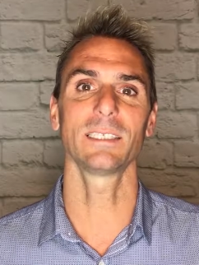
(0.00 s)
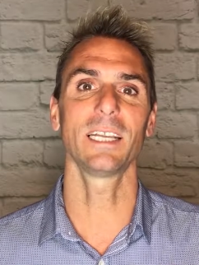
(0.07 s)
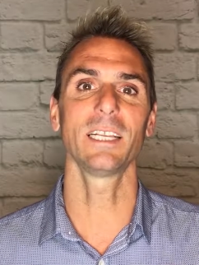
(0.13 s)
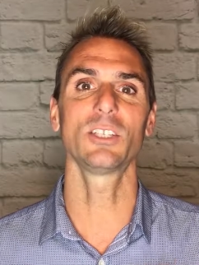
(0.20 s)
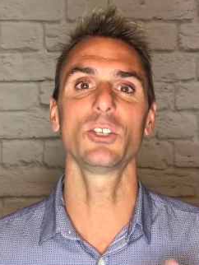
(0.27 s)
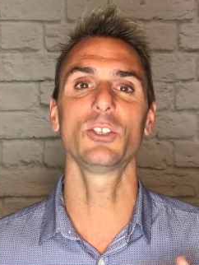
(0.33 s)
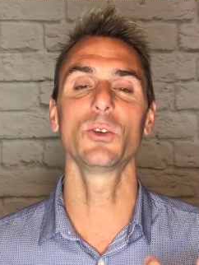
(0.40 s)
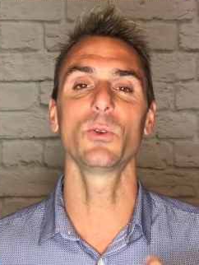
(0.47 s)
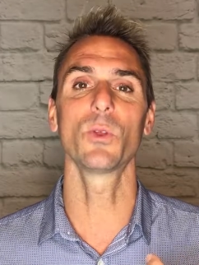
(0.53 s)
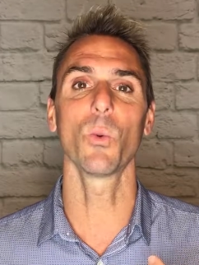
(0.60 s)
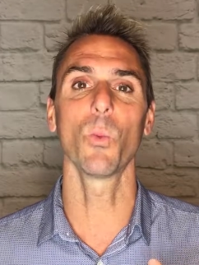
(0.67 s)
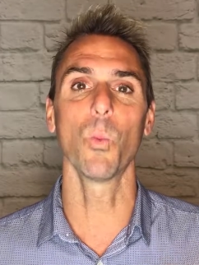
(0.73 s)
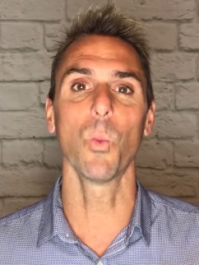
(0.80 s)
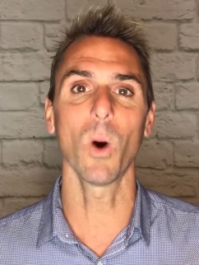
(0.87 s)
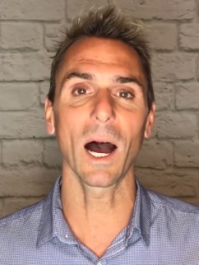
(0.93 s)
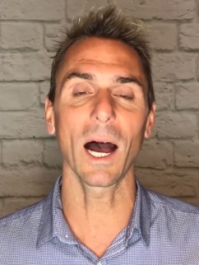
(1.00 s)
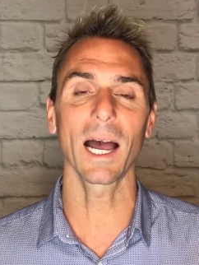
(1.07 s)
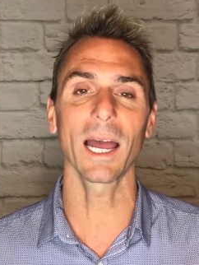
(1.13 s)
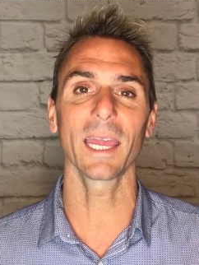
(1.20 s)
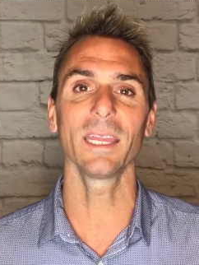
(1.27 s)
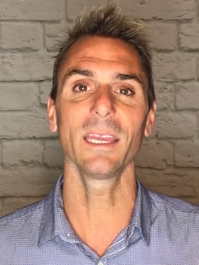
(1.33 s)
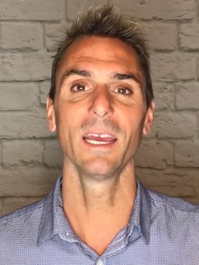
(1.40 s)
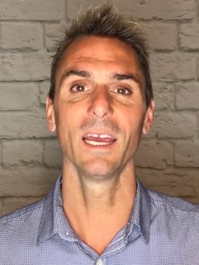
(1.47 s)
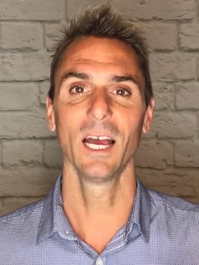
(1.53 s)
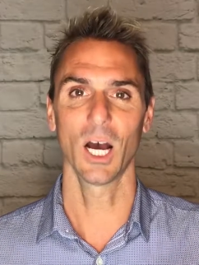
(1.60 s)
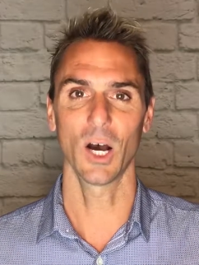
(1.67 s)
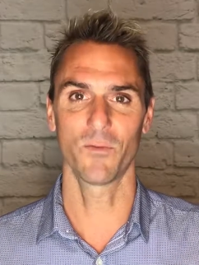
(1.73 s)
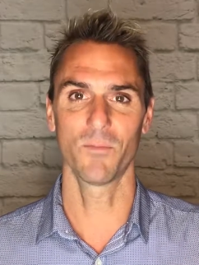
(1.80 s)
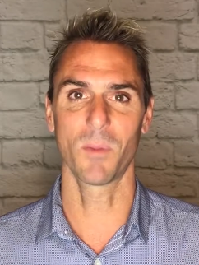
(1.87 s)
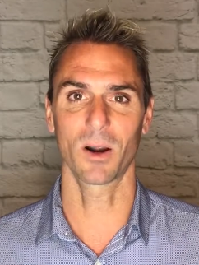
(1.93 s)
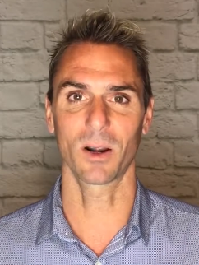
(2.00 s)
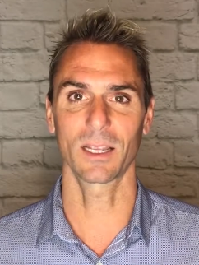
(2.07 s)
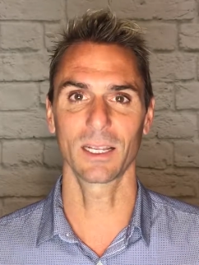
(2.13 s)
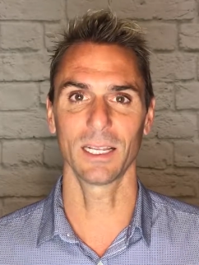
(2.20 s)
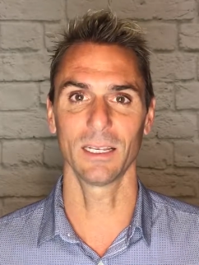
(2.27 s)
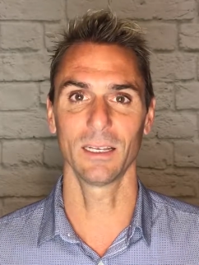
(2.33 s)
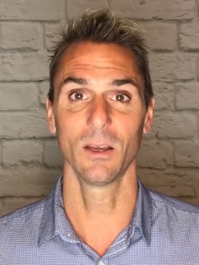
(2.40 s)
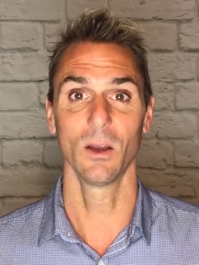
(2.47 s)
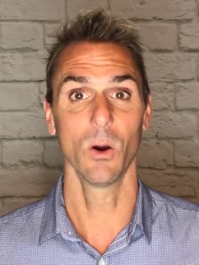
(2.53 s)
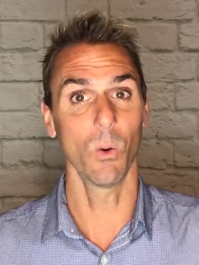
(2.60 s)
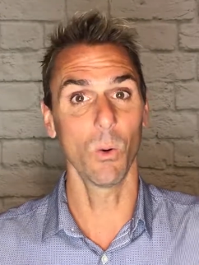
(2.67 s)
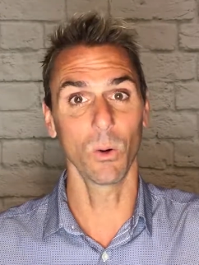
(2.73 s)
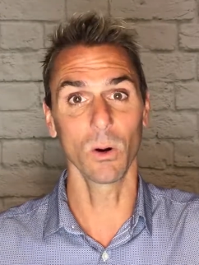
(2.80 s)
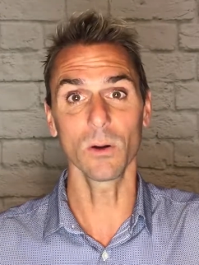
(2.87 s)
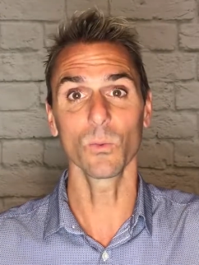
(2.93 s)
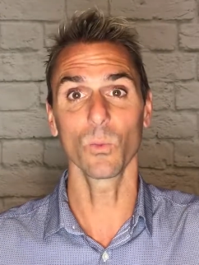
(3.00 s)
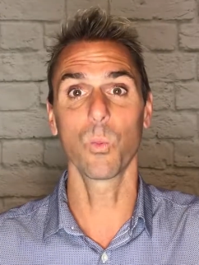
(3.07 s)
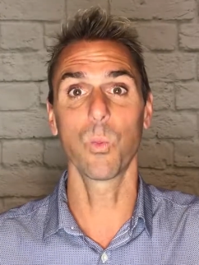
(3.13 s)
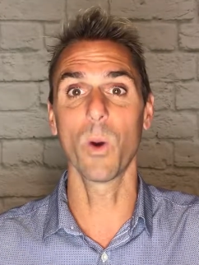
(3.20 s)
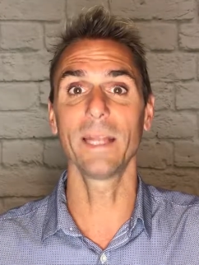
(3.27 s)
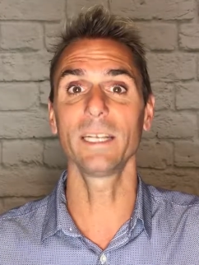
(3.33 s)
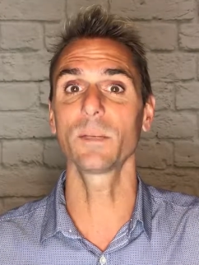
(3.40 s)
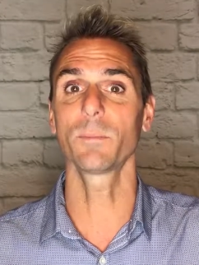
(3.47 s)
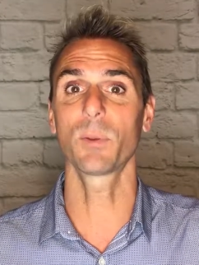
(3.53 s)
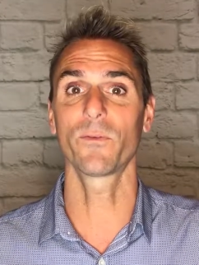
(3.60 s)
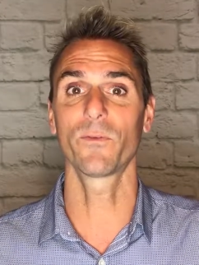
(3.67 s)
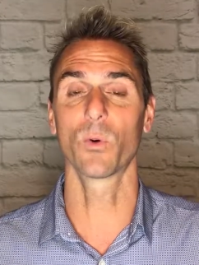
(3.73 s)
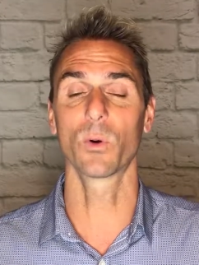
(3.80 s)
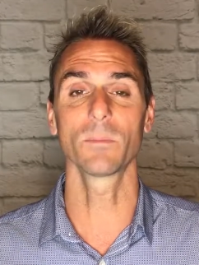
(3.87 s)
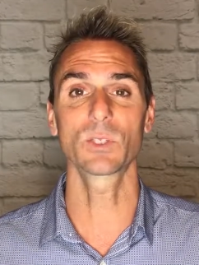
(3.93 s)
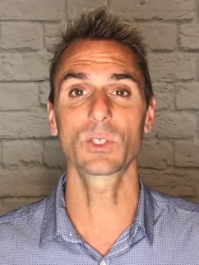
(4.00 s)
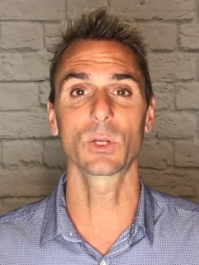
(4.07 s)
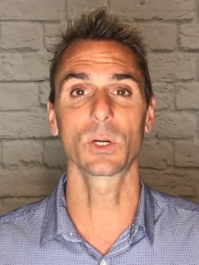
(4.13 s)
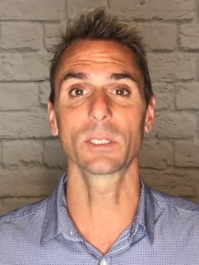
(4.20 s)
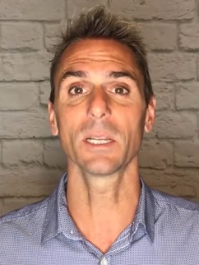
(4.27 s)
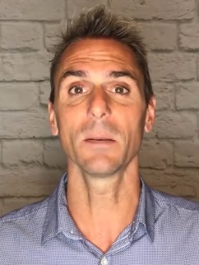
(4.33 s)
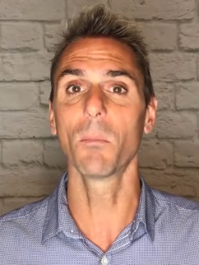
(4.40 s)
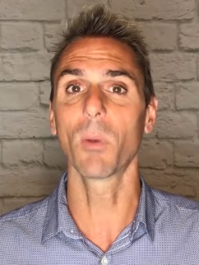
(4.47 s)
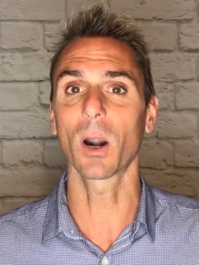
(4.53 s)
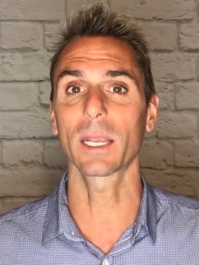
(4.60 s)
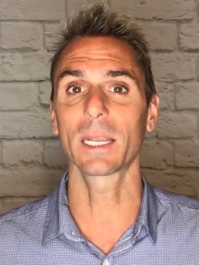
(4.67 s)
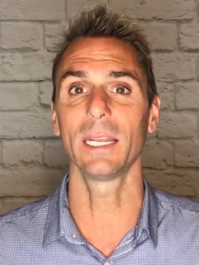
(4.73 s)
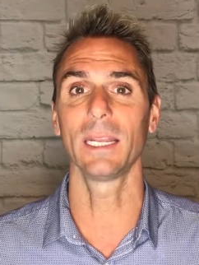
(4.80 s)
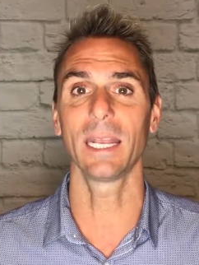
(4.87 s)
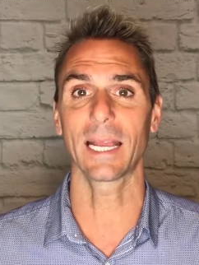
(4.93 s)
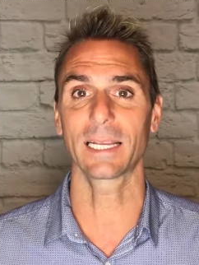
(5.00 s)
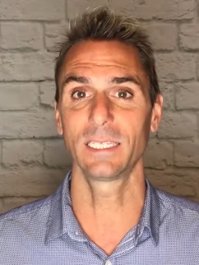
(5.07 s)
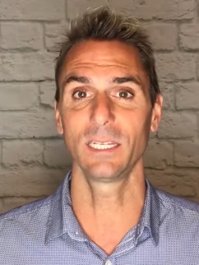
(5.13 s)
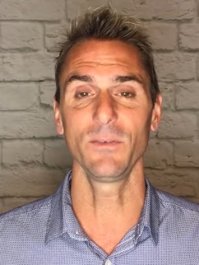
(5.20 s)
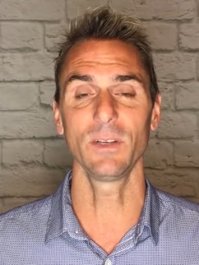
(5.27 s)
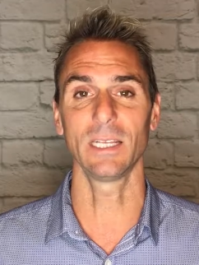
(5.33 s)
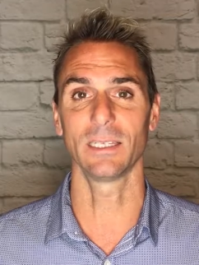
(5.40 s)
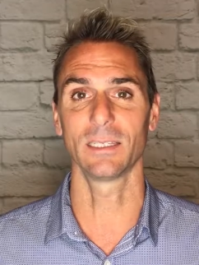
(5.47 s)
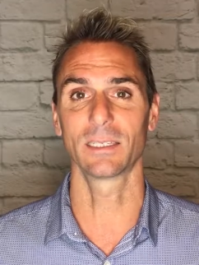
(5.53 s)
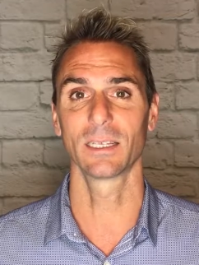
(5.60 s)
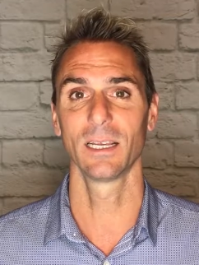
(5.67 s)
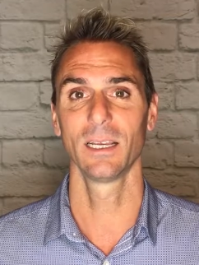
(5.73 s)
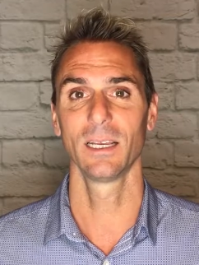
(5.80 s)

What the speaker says: teaches you the why of marketing or when to perform certain marketing activities.